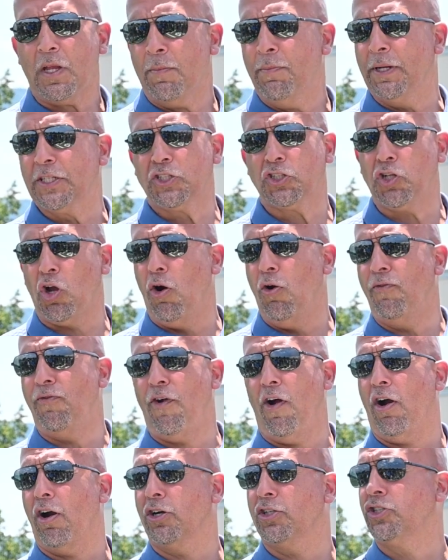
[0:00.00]
But so
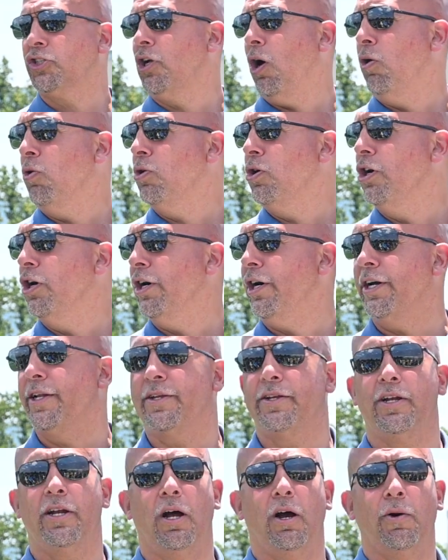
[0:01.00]
far, so good.
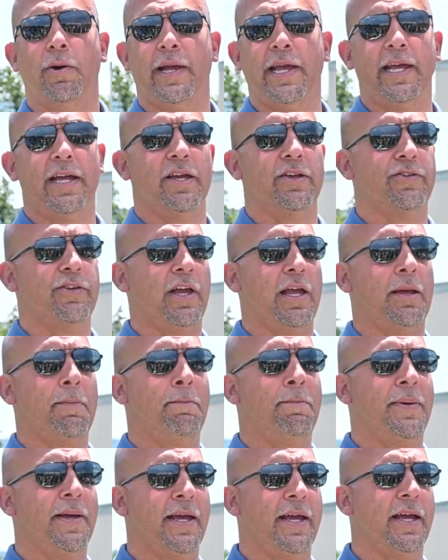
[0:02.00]
You know, he is a
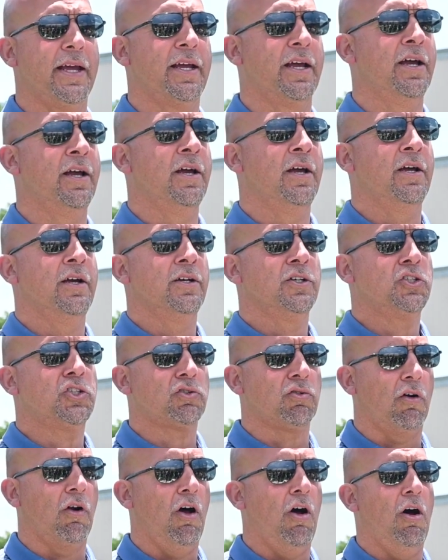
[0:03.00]
big,
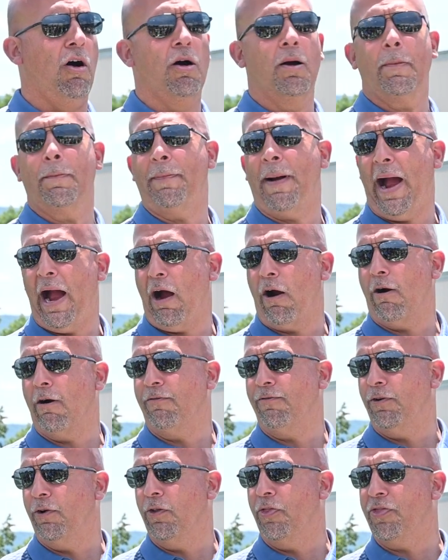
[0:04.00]
strong,
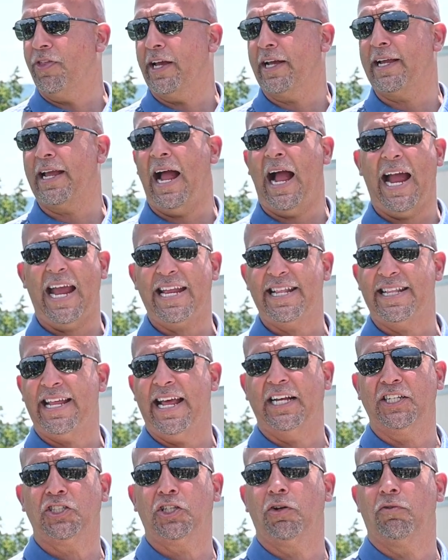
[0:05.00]
powerful, thick guy. He
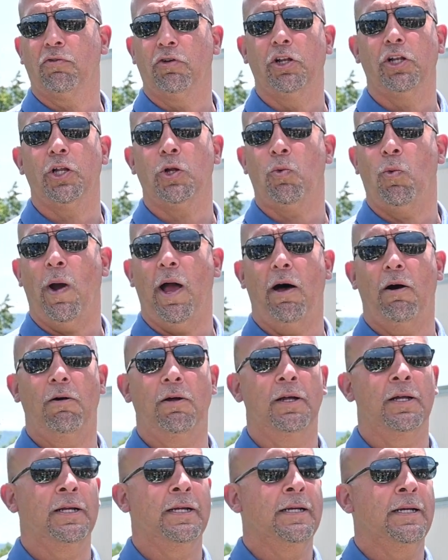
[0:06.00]
tested really well
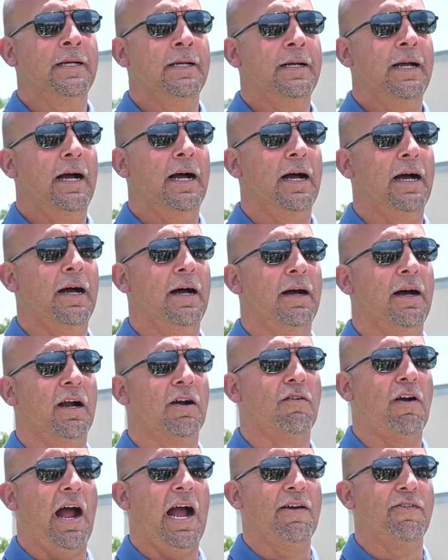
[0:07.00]

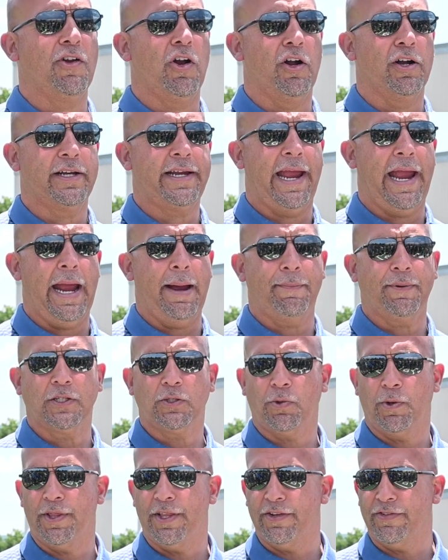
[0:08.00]
arriving on
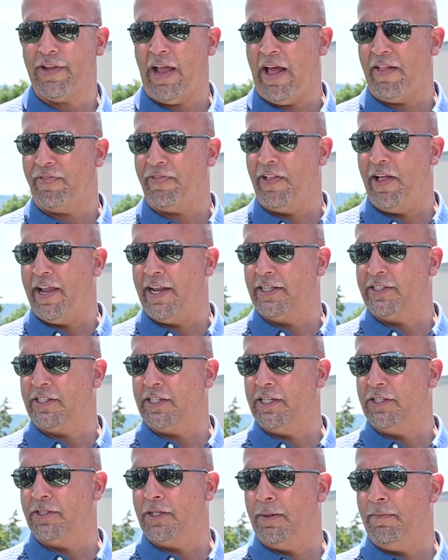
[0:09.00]
campus with his
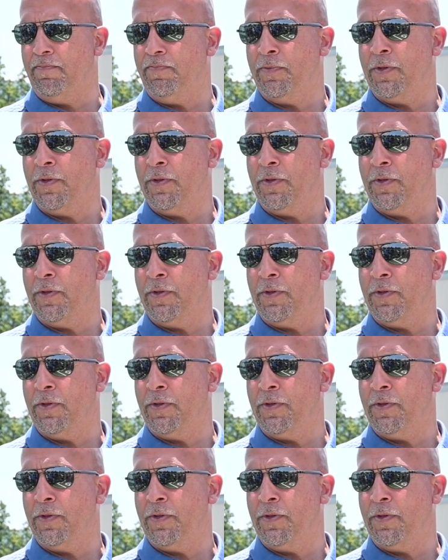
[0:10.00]
athleticism.